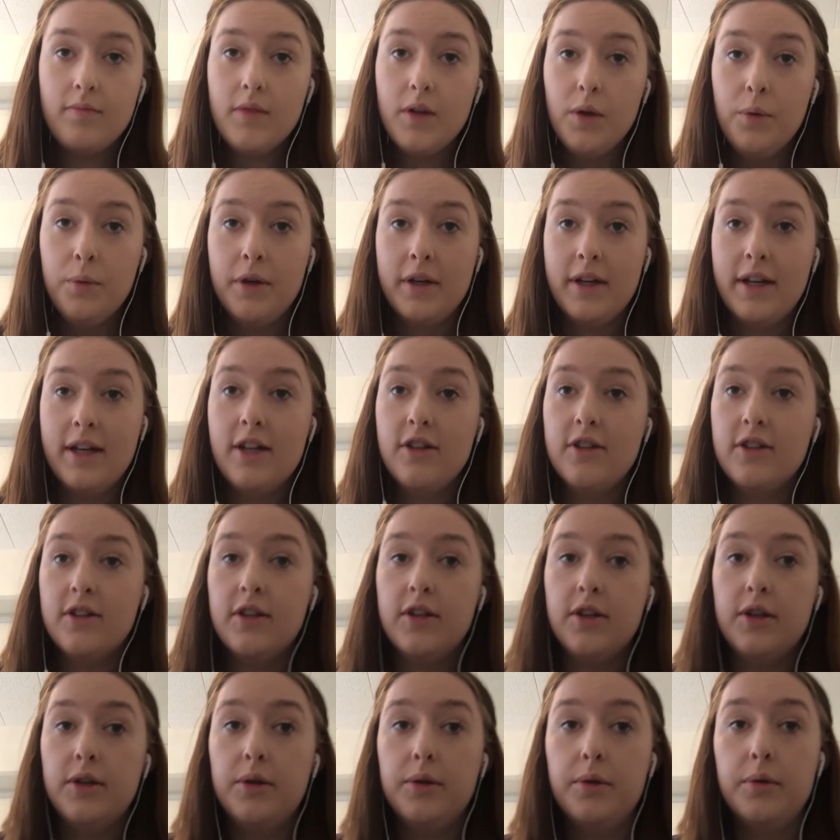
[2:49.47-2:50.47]
we need
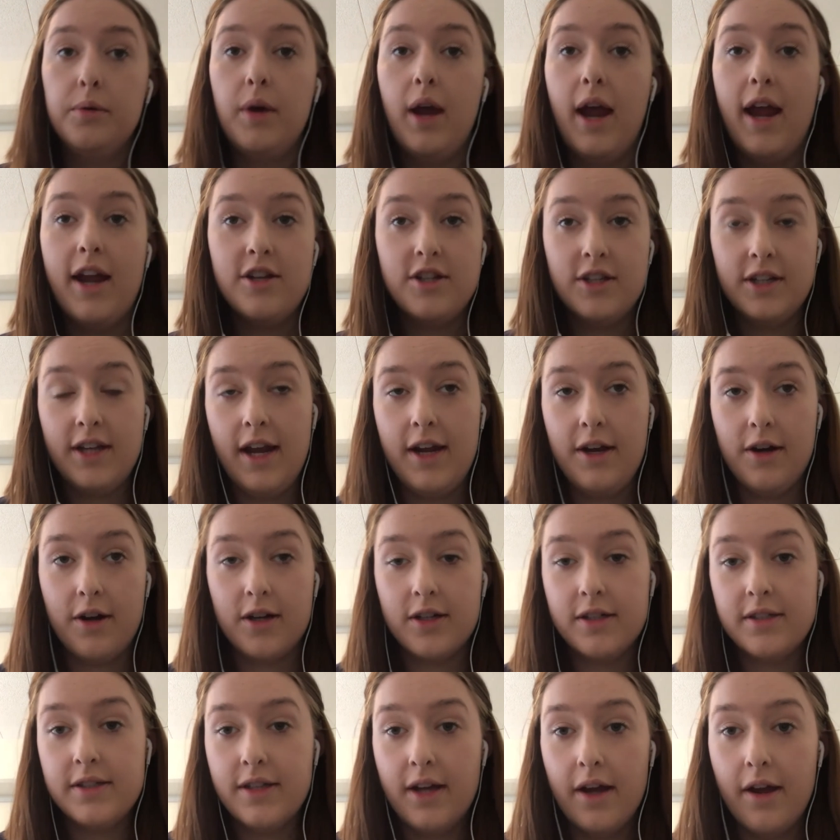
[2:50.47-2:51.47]
to educate
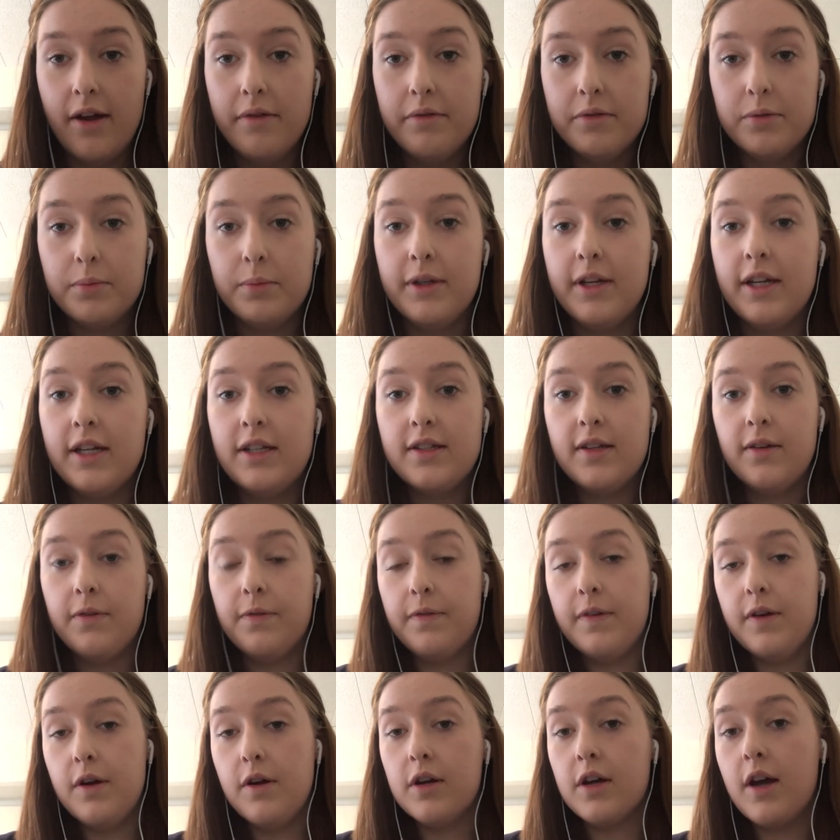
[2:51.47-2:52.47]
ourselves. We need to
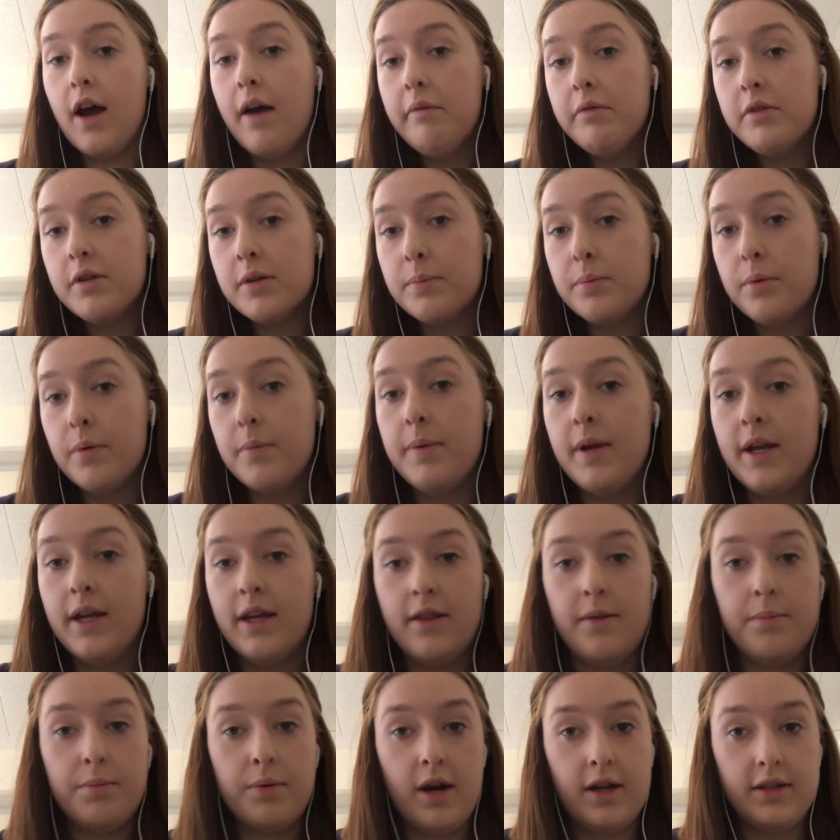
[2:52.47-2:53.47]
feel comfortable being in
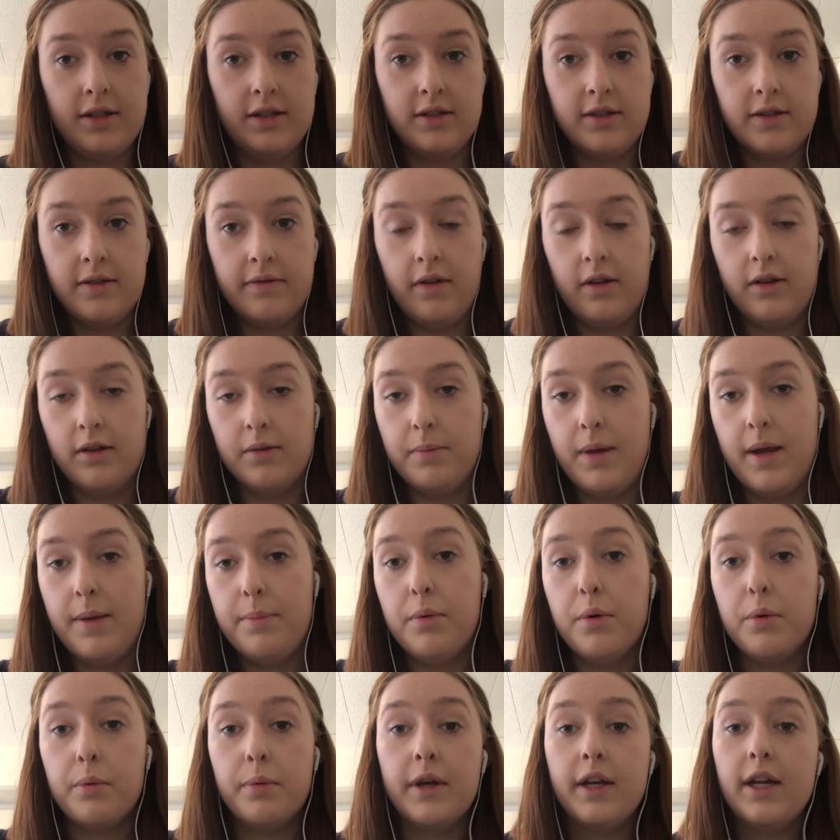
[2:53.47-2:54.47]
the presence of other
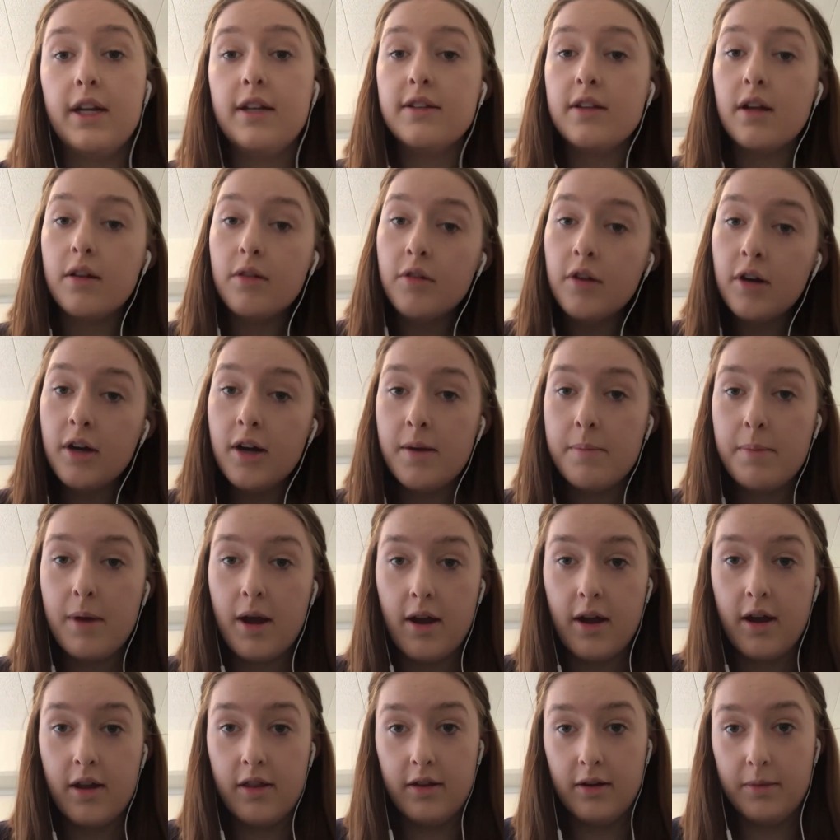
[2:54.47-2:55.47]
people. We need to learn about
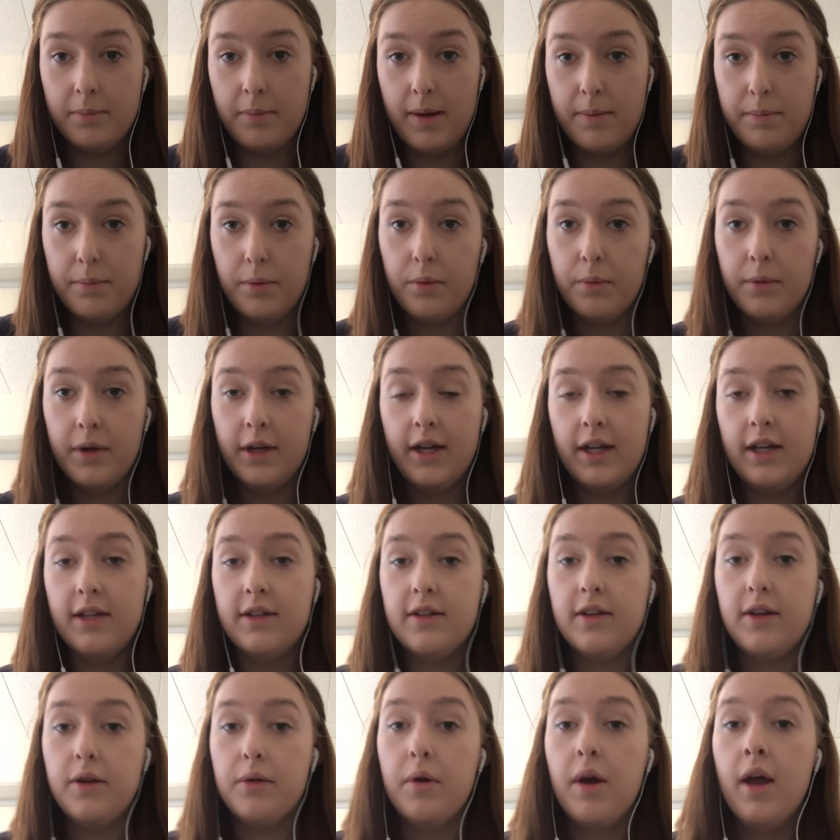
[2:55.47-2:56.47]
other people. We need
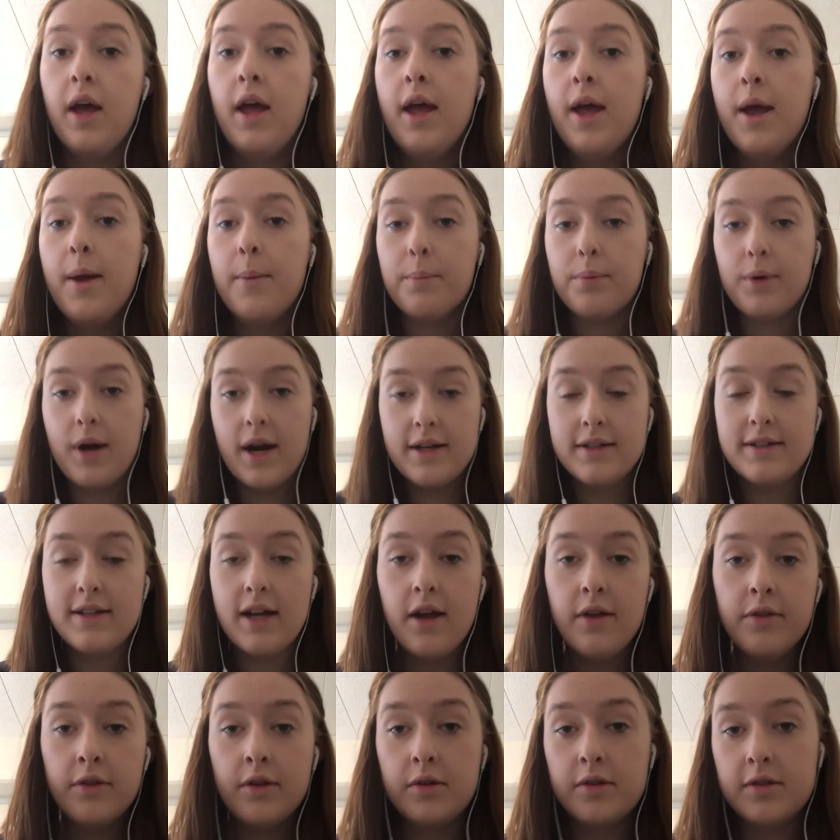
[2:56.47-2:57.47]
to break
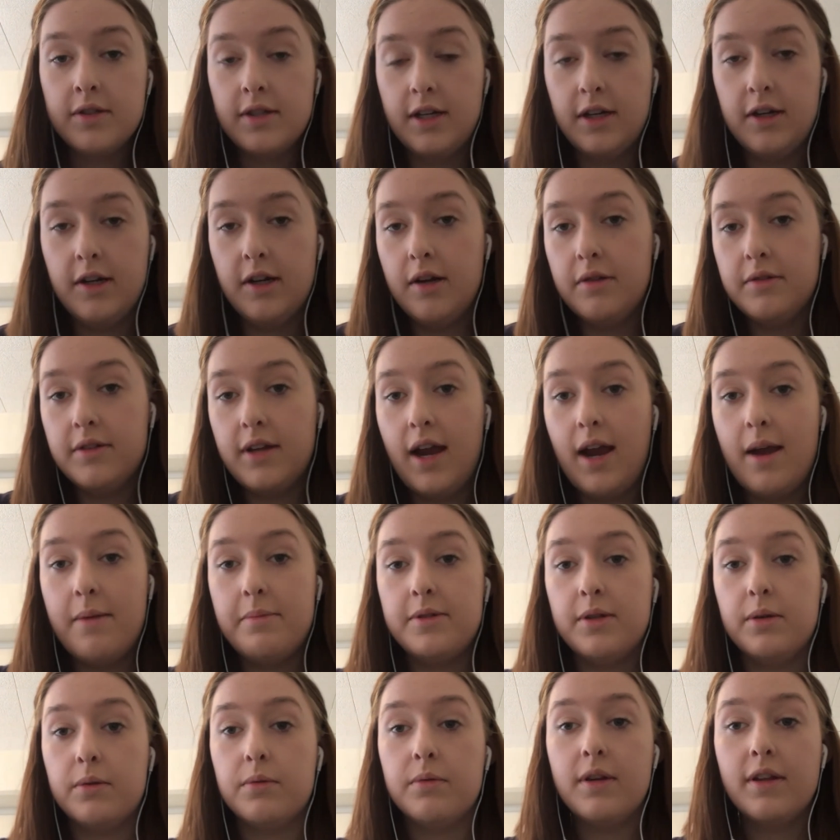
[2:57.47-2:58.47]
down those stereotypes
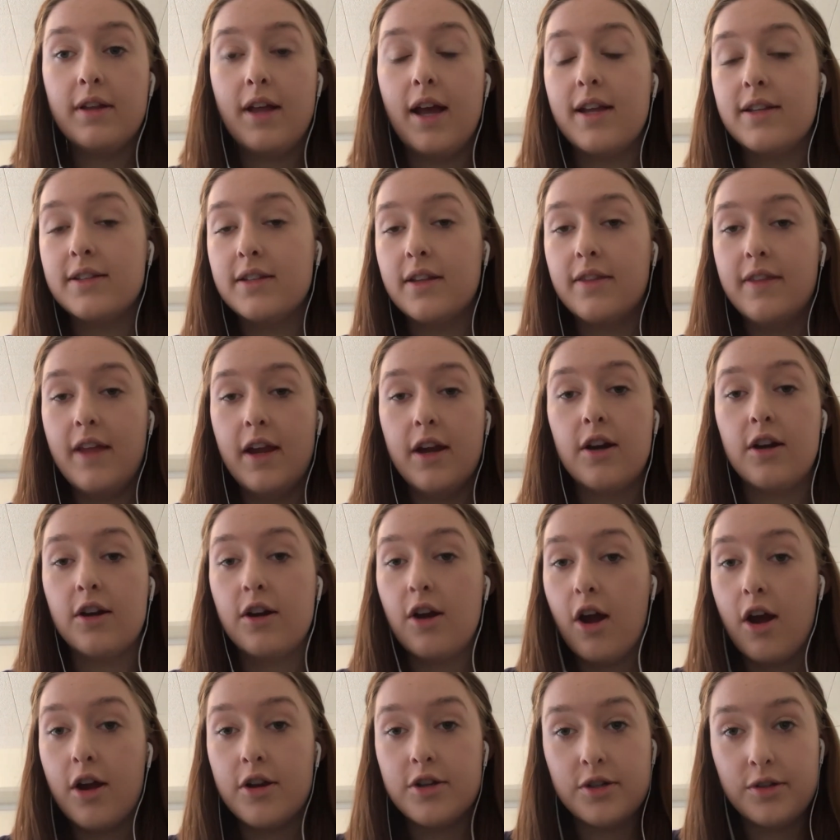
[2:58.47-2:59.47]
and realize that they are
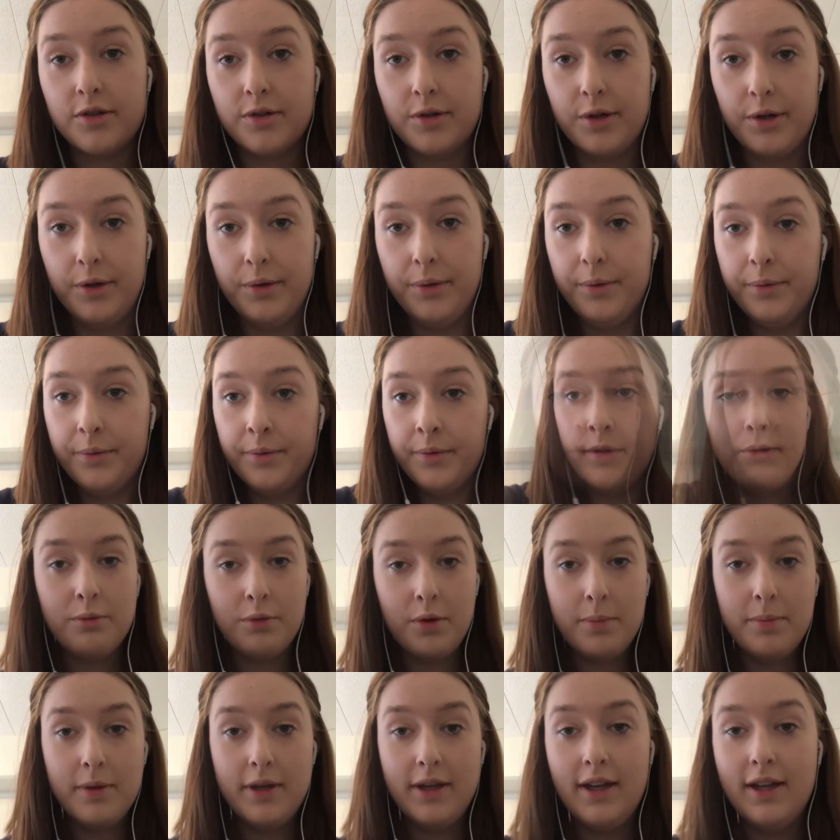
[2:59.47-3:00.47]
not true. And we'll
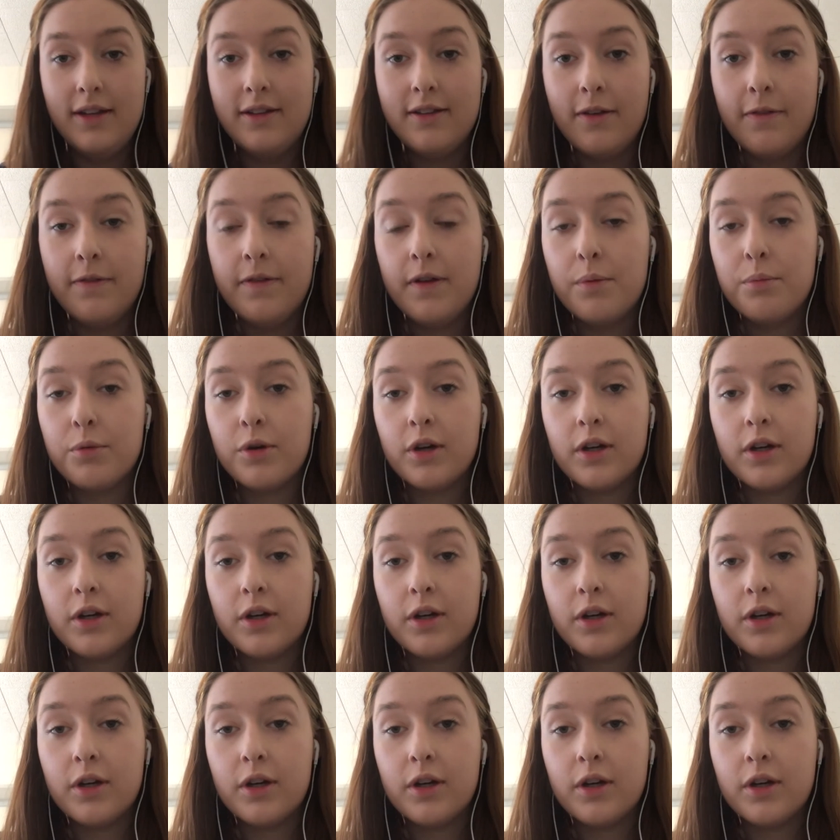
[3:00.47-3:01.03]
begin to feel more